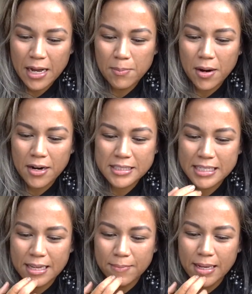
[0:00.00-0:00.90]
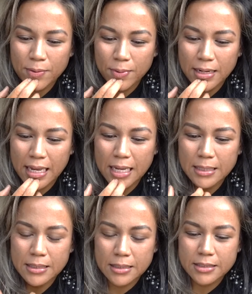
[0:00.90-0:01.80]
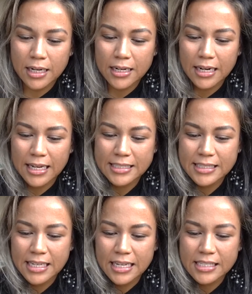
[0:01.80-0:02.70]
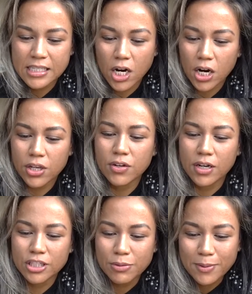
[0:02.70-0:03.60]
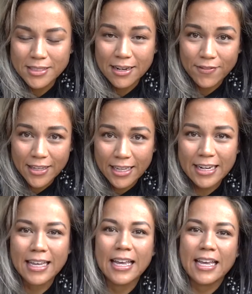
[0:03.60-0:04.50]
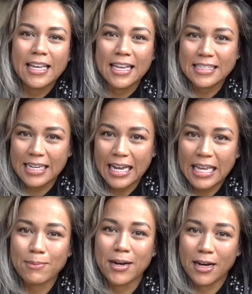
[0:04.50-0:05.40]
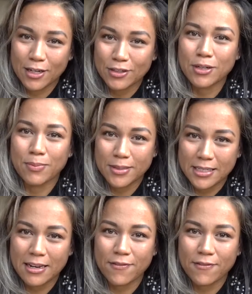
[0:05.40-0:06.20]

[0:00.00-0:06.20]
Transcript: um, R T M eight one eight dot nine six. Are you one hundred percent vegan? Yes, I am one hundred percent